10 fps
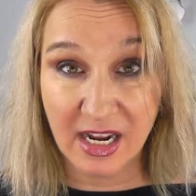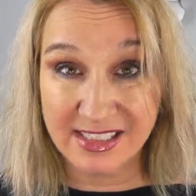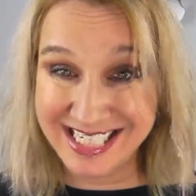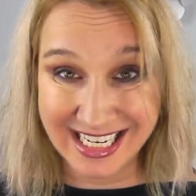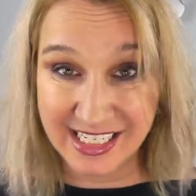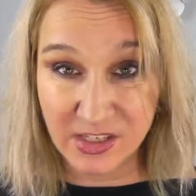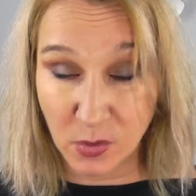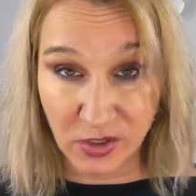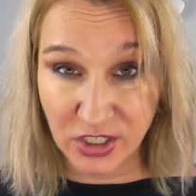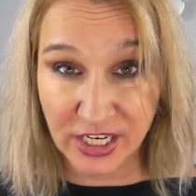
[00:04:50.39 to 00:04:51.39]
tint
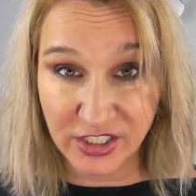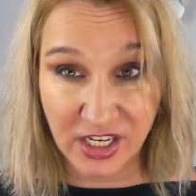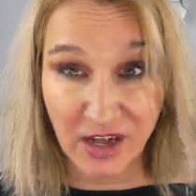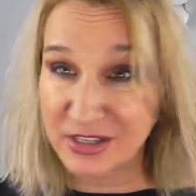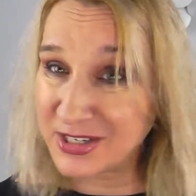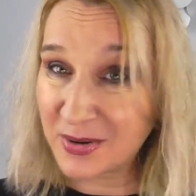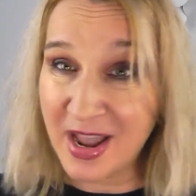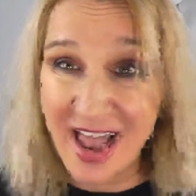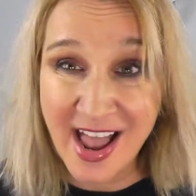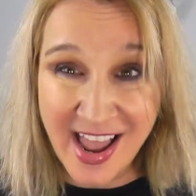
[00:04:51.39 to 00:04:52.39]
or change color. So
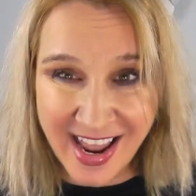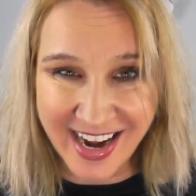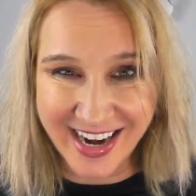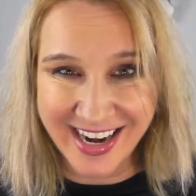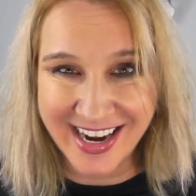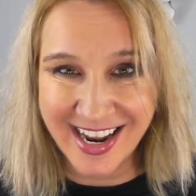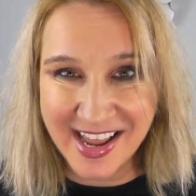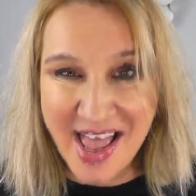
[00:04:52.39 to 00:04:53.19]
hey,